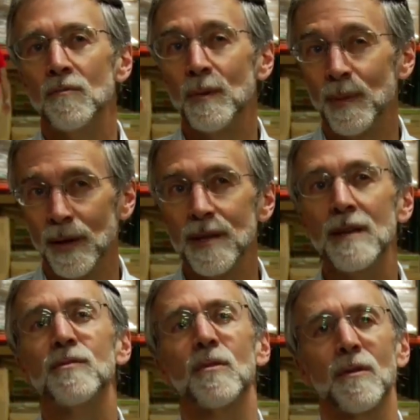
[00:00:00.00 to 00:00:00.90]
we
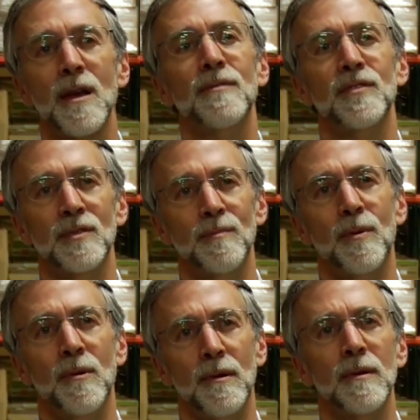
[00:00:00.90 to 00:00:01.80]
believe your life is
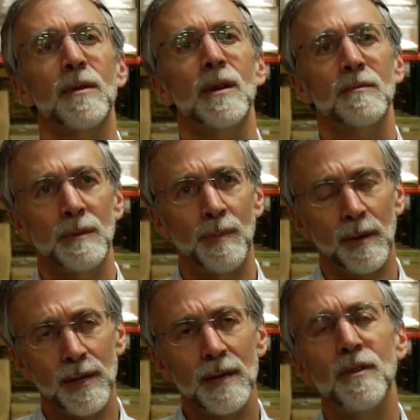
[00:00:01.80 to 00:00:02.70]
important. We
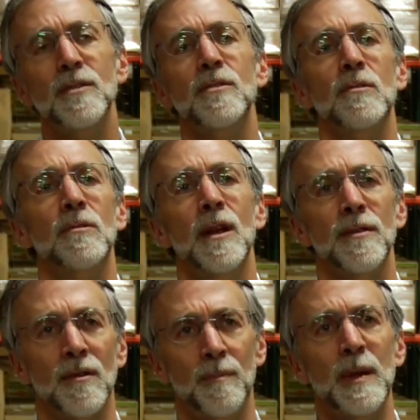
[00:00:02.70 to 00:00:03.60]
believe in you.
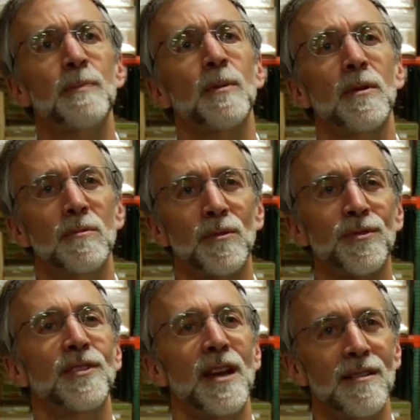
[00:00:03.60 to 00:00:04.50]
There are people who will
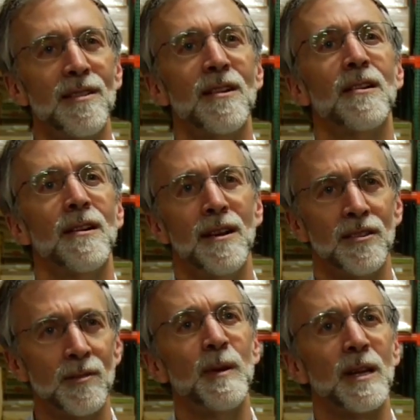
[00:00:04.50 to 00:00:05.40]
stand there
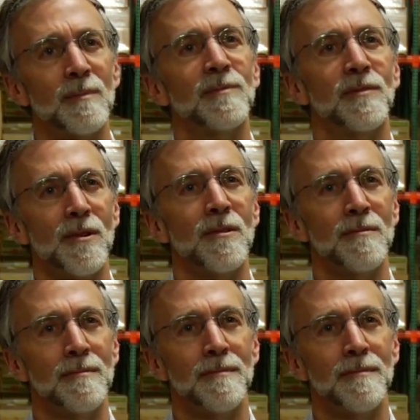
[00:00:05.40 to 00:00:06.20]
and speak up for you.